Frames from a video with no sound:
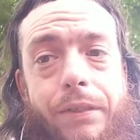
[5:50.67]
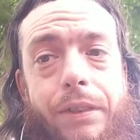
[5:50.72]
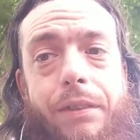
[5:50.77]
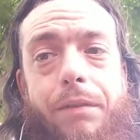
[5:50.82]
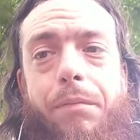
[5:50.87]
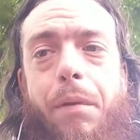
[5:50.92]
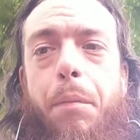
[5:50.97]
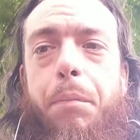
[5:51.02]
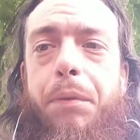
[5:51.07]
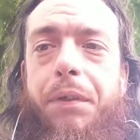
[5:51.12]

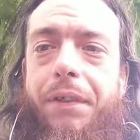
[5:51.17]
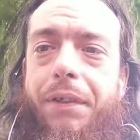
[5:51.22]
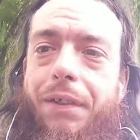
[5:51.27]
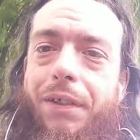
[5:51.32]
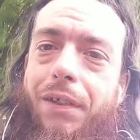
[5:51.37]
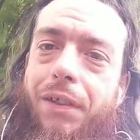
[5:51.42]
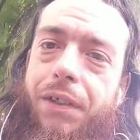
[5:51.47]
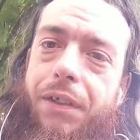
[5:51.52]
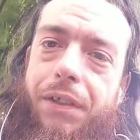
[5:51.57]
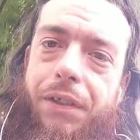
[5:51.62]
Remember,
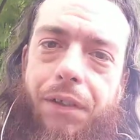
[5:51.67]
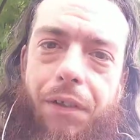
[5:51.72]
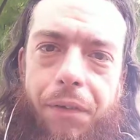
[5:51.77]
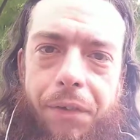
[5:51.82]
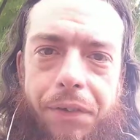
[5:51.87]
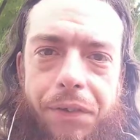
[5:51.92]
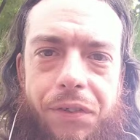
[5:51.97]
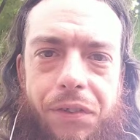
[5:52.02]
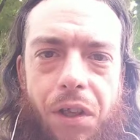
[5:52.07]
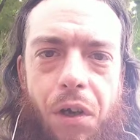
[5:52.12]

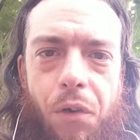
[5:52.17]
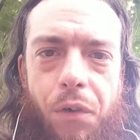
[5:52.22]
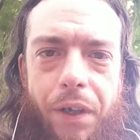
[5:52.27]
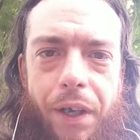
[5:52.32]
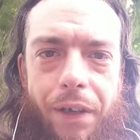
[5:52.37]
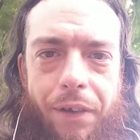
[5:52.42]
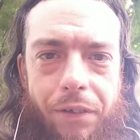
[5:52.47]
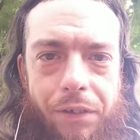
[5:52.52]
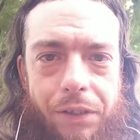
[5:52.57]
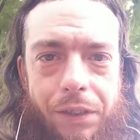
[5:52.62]
there is no
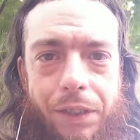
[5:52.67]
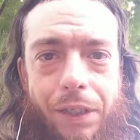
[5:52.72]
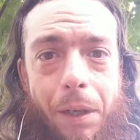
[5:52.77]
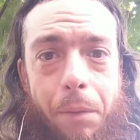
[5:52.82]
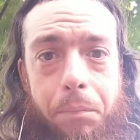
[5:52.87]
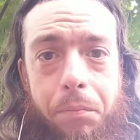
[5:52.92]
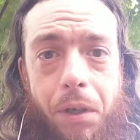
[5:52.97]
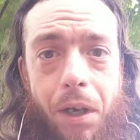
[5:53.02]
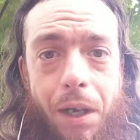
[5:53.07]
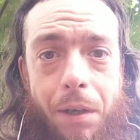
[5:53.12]
guaranteed
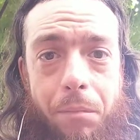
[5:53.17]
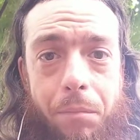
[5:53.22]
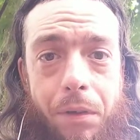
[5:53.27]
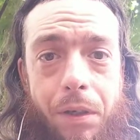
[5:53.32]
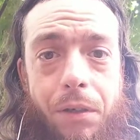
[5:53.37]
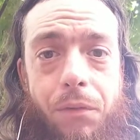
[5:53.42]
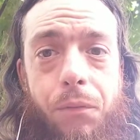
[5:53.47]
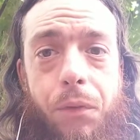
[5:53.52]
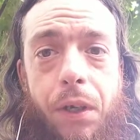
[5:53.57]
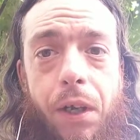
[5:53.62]
uptime,
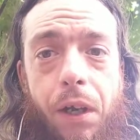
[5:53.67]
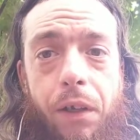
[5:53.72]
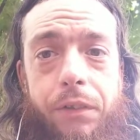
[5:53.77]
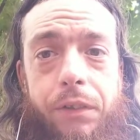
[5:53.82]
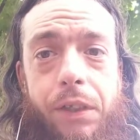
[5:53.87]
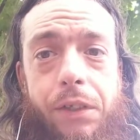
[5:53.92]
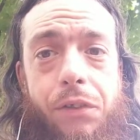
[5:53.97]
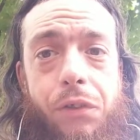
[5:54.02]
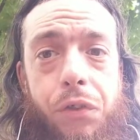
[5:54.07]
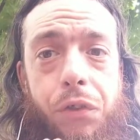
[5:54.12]

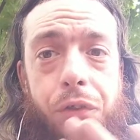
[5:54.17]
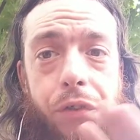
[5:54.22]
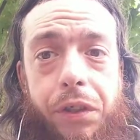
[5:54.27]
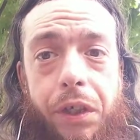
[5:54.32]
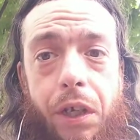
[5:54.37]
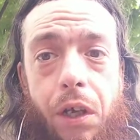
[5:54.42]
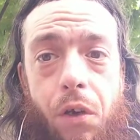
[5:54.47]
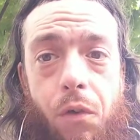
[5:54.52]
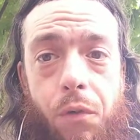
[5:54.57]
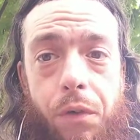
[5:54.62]
regardless who you
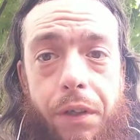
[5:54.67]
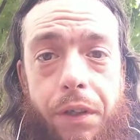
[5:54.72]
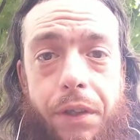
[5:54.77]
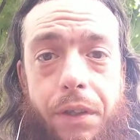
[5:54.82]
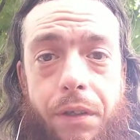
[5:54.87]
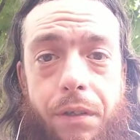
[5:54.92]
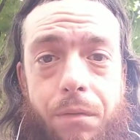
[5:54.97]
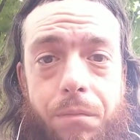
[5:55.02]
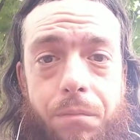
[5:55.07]
go with.